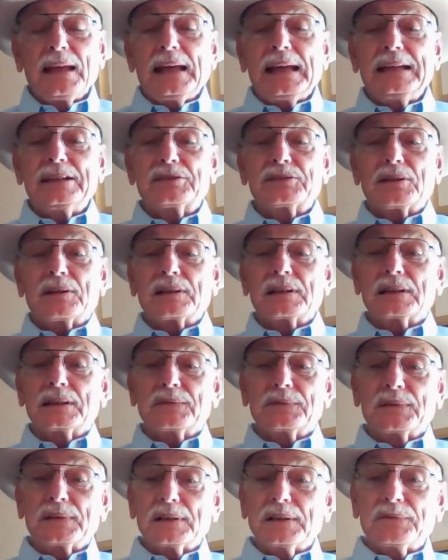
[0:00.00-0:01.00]
He started the
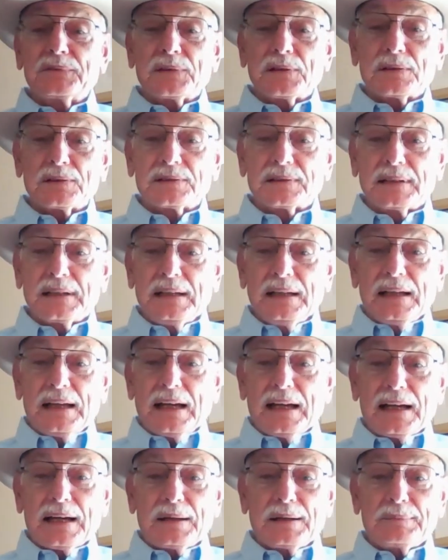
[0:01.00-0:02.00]
very first
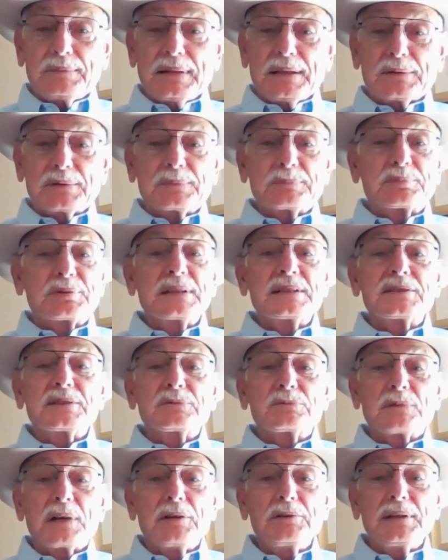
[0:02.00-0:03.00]
uh,
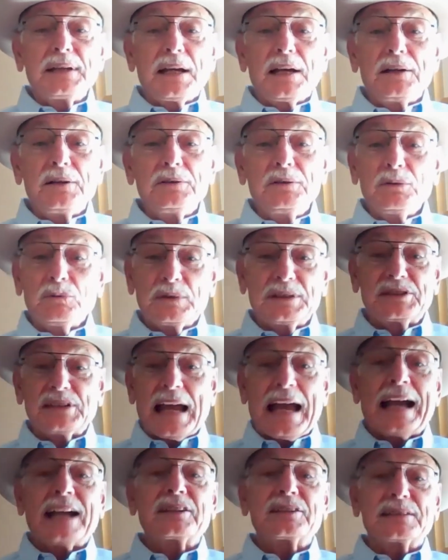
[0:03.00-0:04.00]
prison rodeo, which
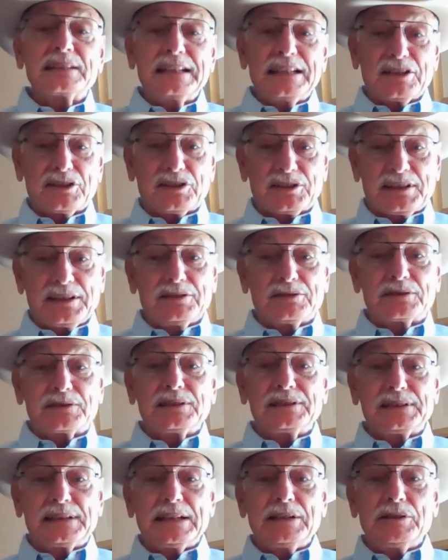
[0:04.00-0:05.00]
actually is still
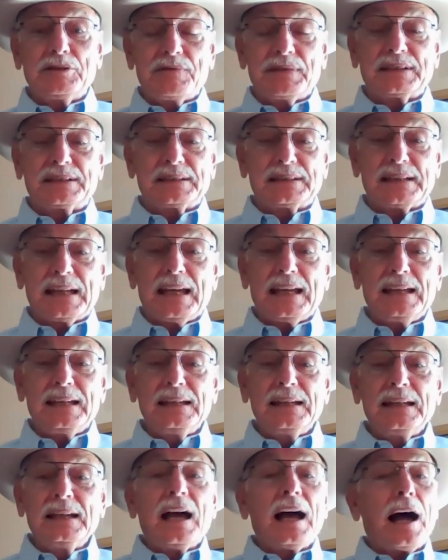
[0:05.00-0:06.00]
continuing
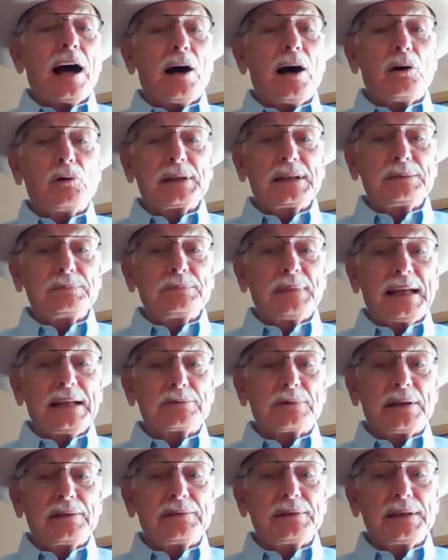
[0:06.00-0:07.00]
today, all
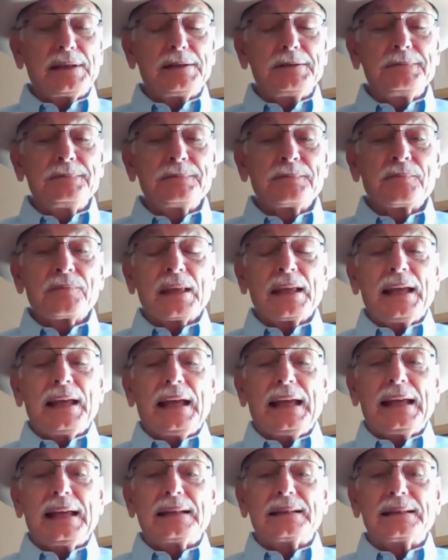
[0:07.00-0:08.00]
inmate rodeo.
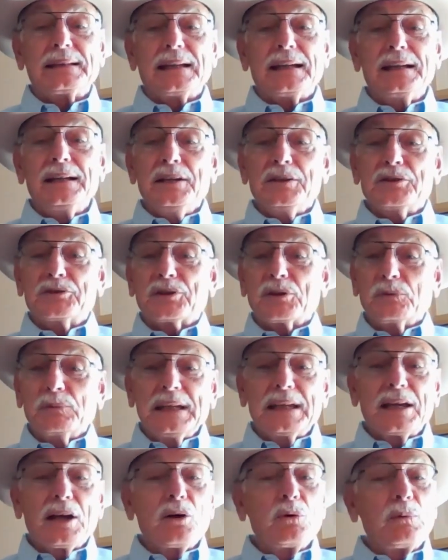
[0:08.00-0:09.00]
And uh, so
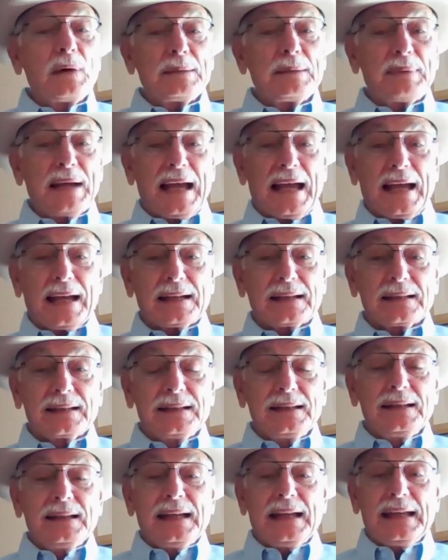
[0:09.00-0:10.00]
we go way back.
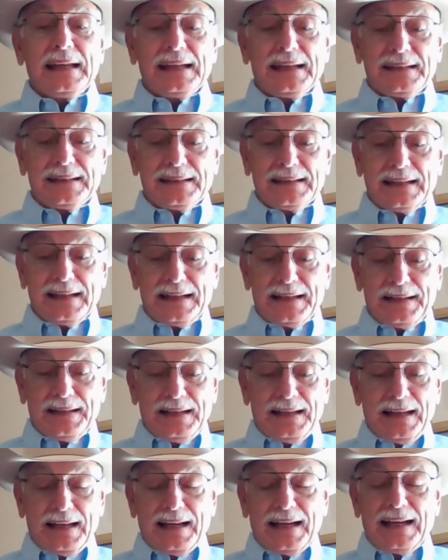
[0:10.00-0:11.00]
And uh,
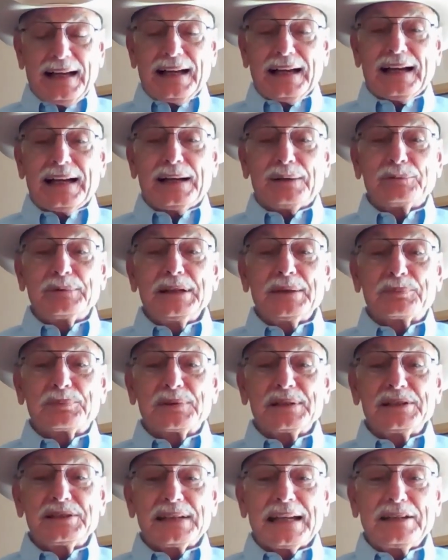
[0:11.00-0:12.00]
uh, we
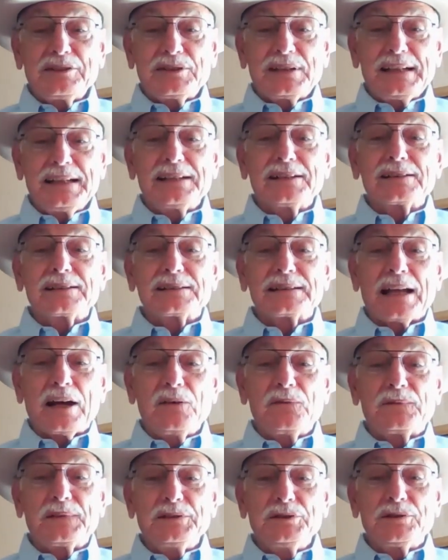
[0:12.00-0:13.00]
appreciate you here, and
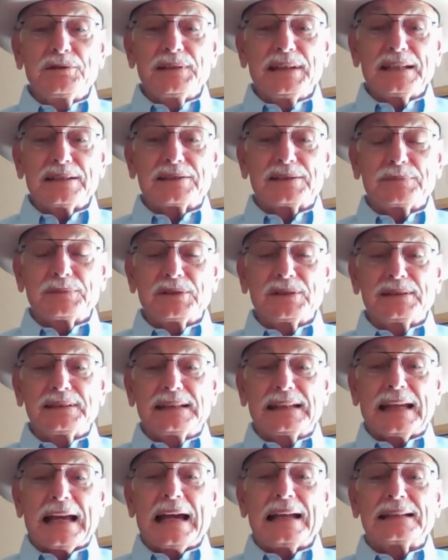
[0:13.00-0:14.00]
hopefully you can get some good
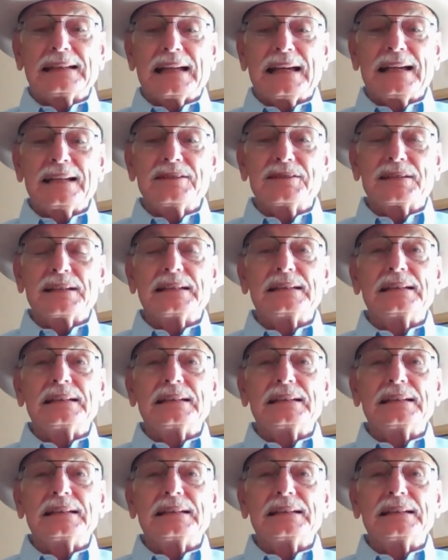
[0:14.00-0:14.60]
guidelines